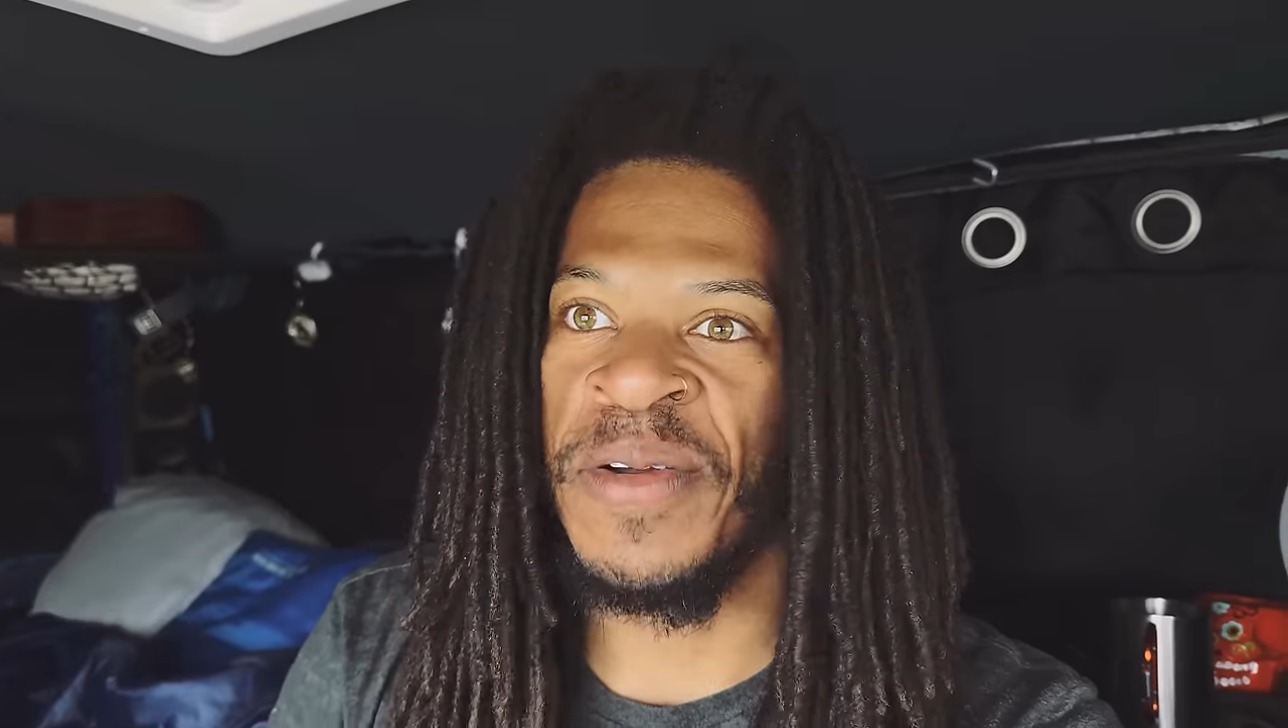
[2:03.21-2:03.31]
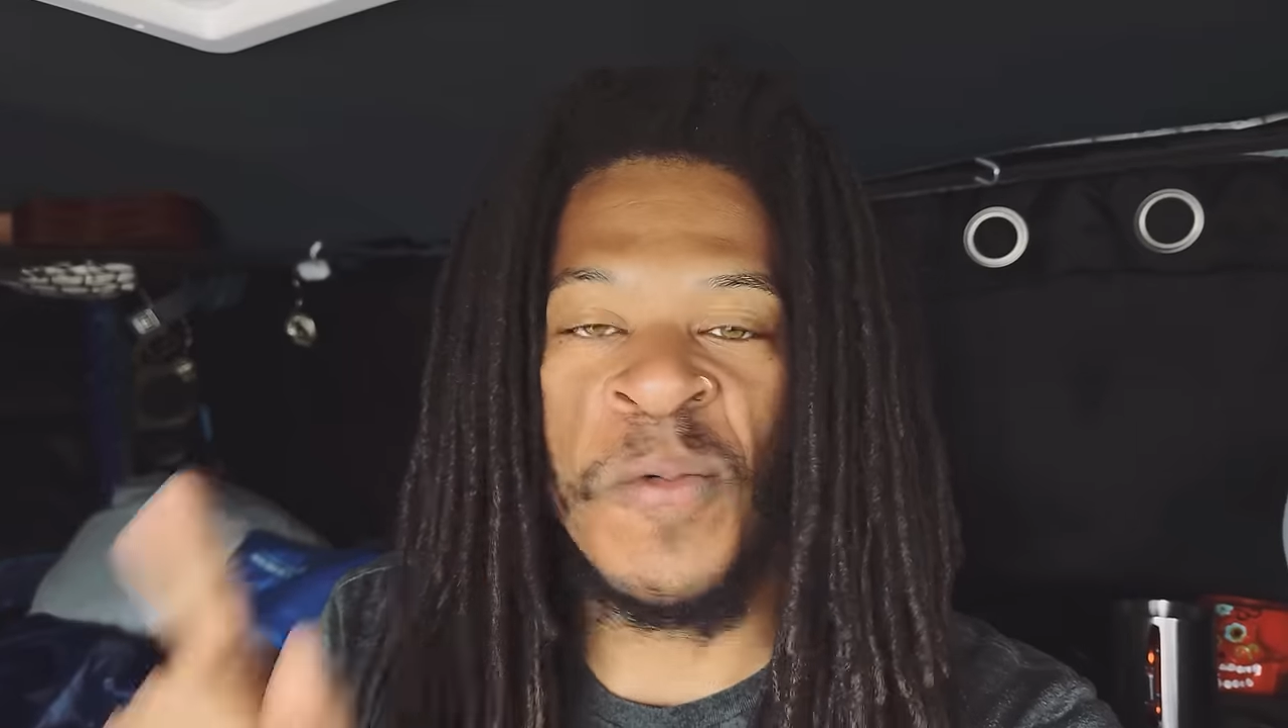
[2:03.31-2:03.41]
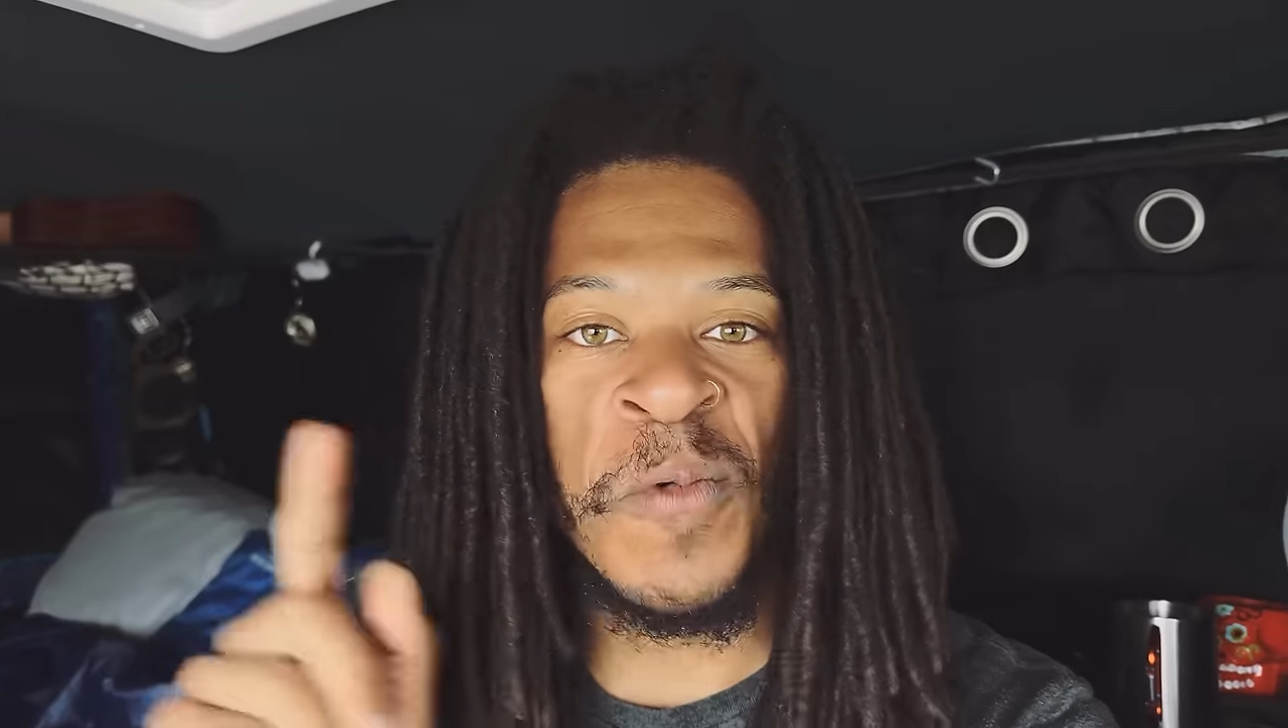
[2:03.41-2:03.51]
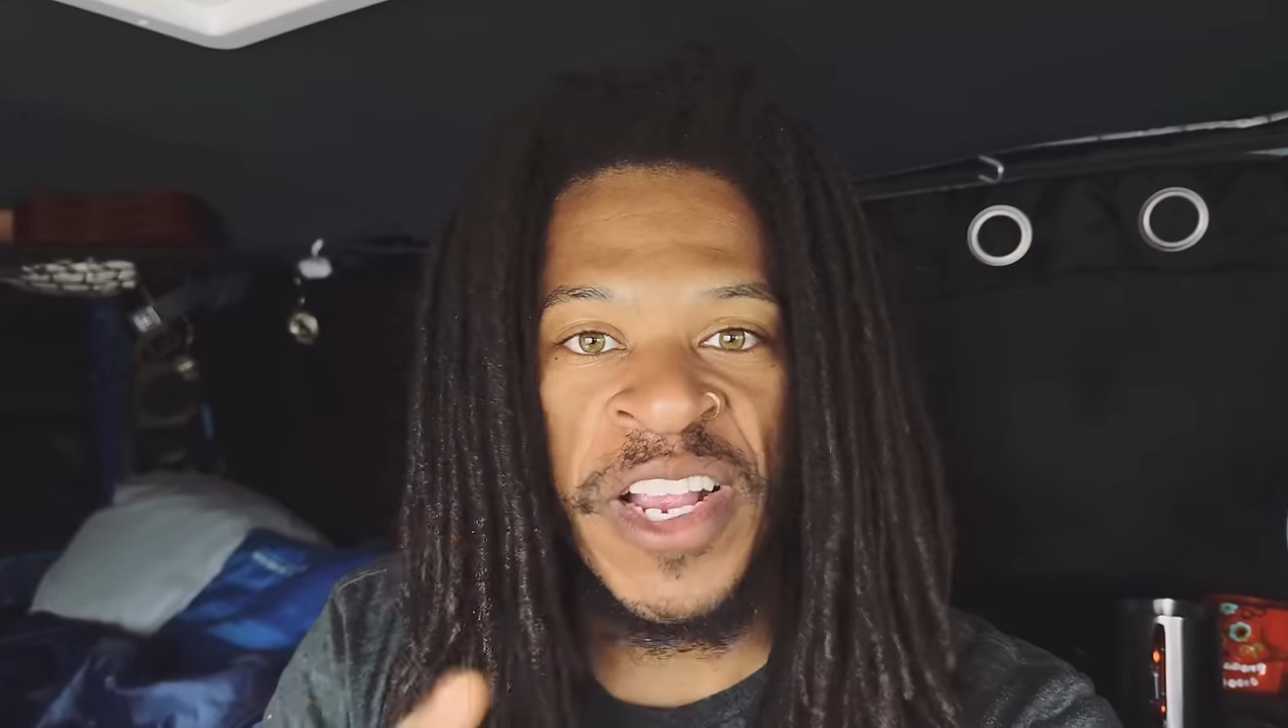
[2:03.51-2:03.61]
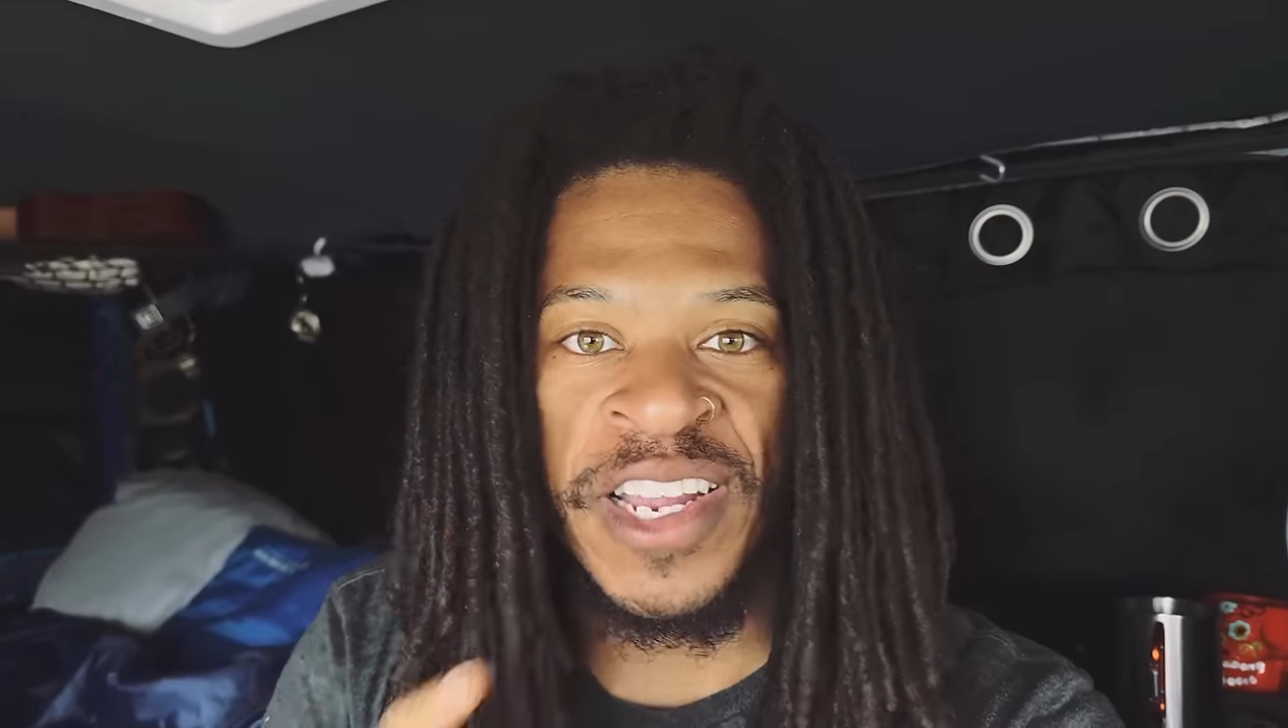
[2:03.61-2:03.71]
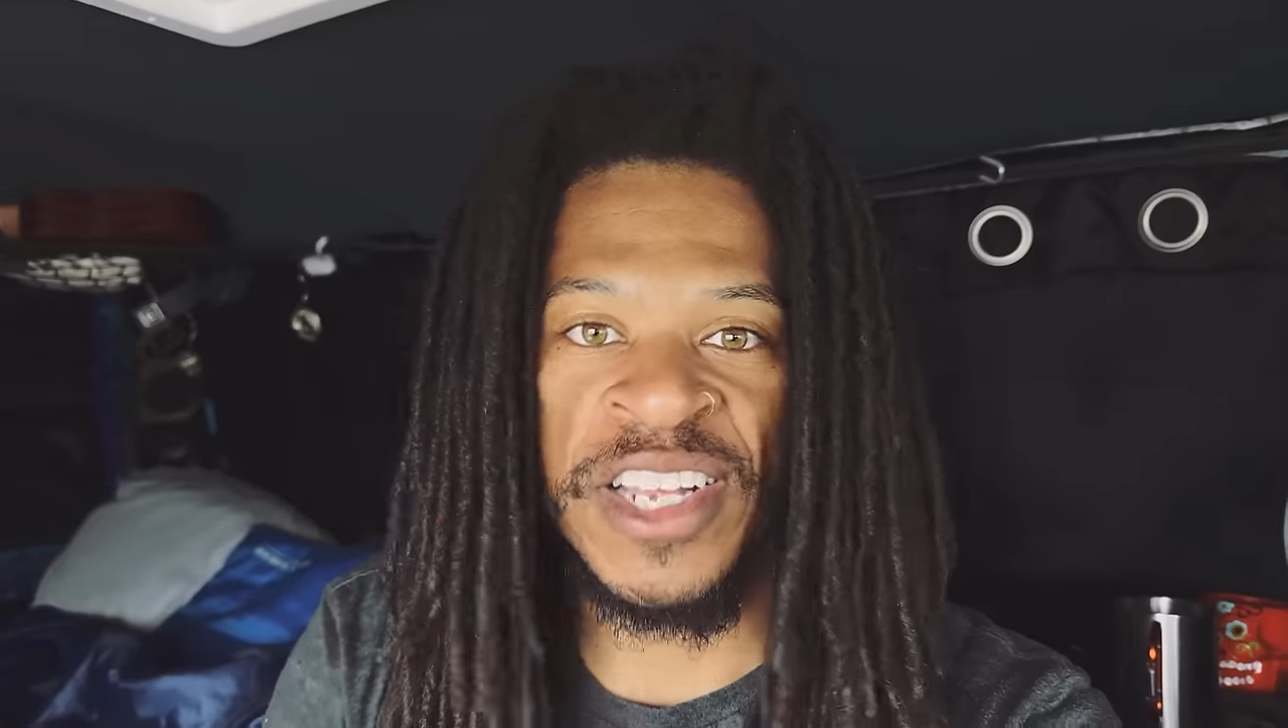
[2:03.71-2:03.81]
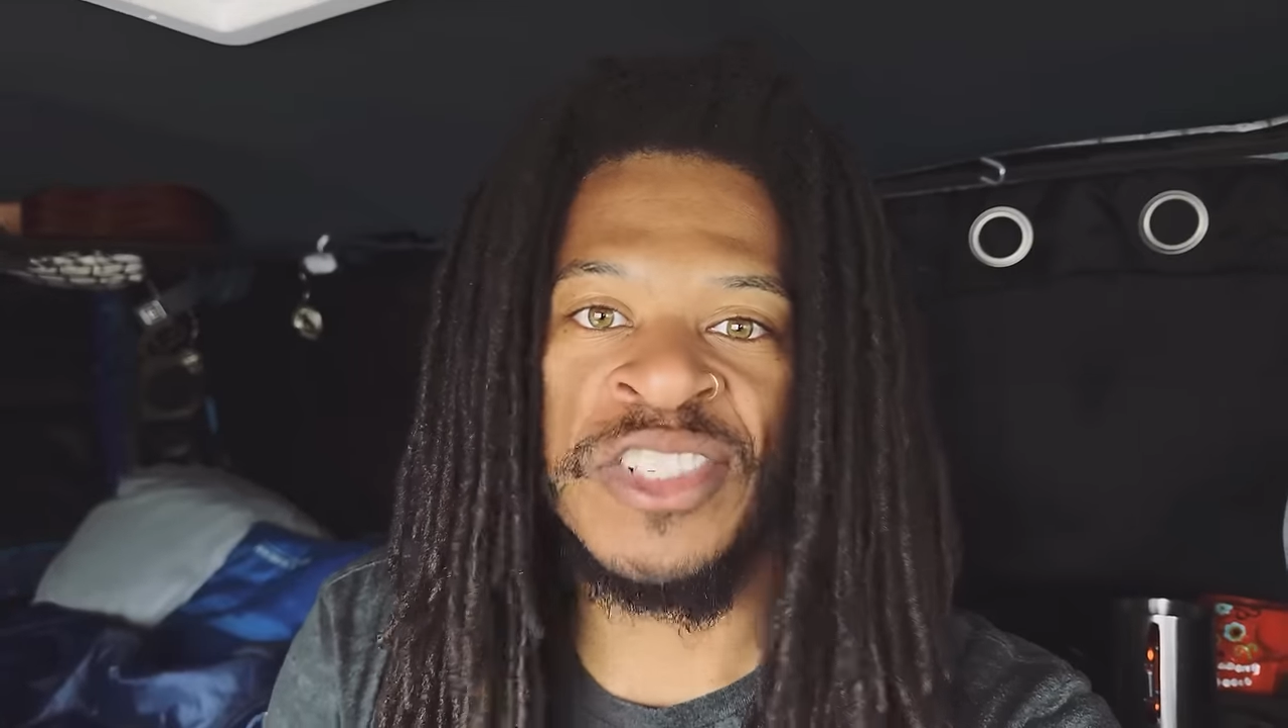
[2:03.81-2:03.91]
We're going to